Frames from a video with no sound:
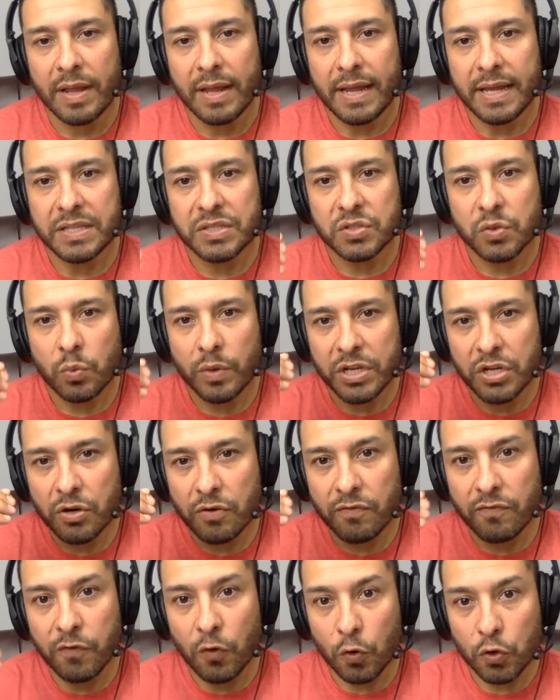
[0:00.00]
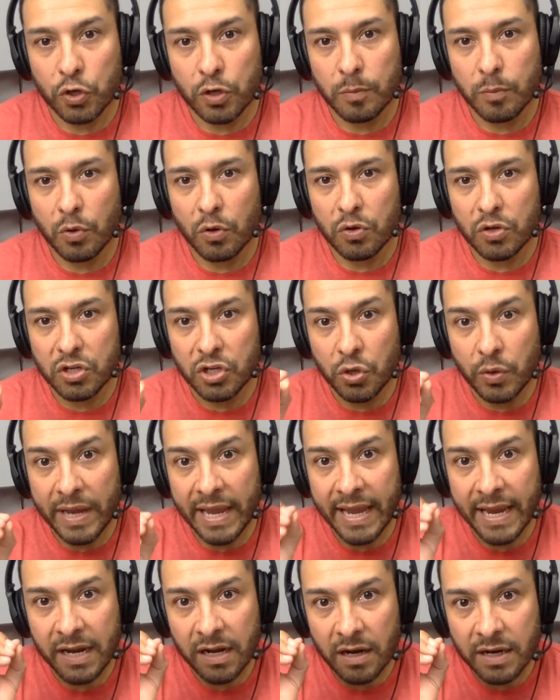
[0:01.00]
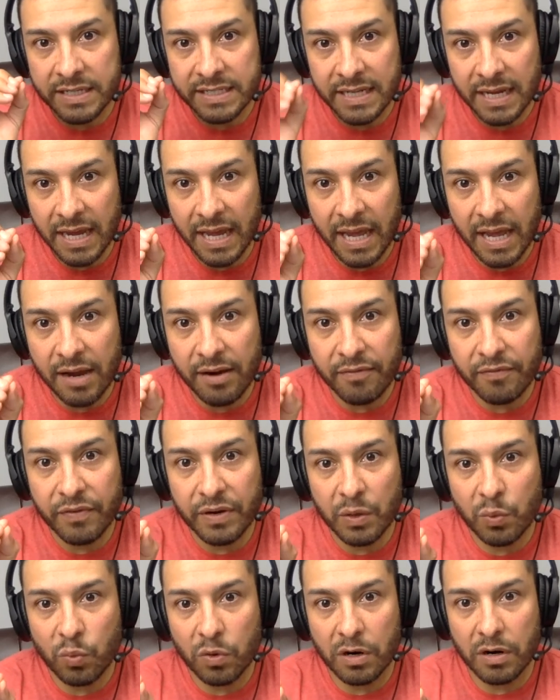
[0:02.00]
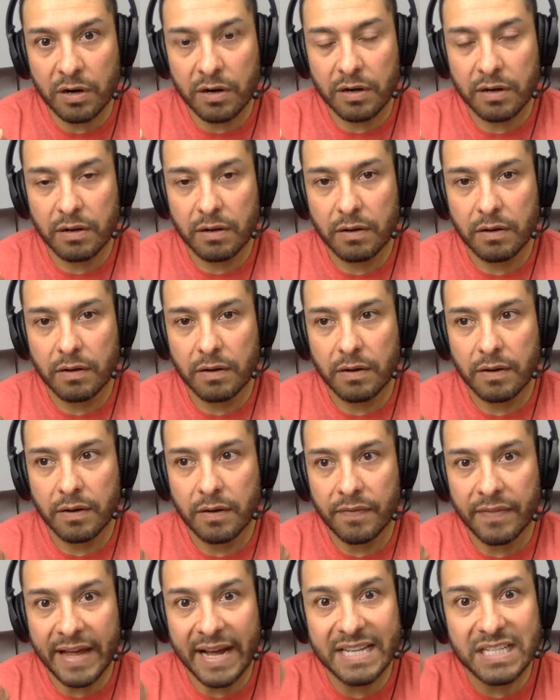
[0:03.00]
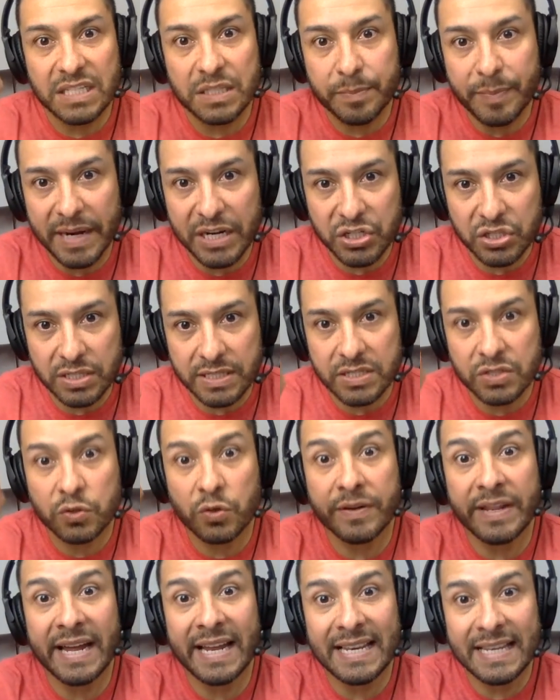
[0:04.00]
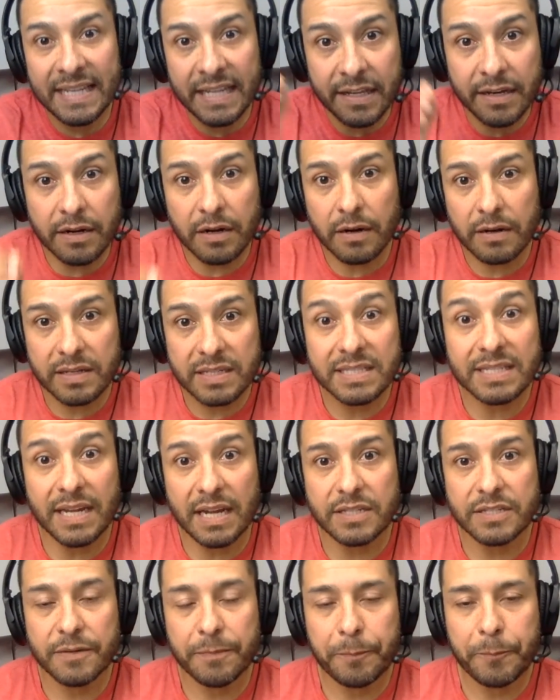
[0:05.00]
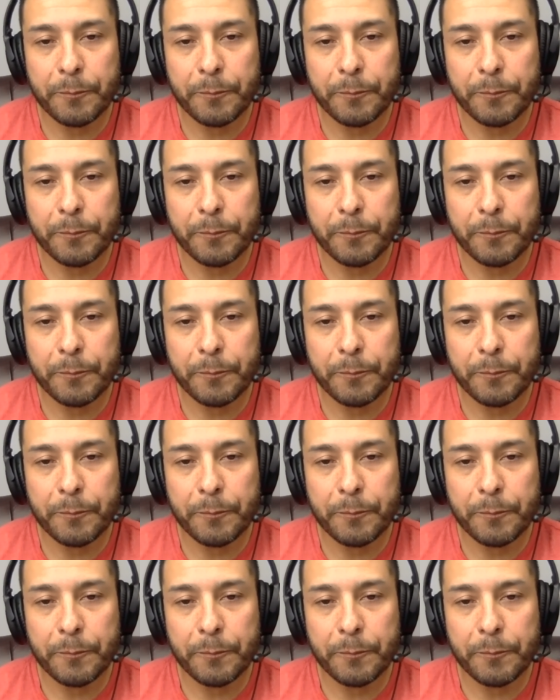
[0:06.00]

And so when you're vulnerable, you hang on to every word that specialist or that leader says.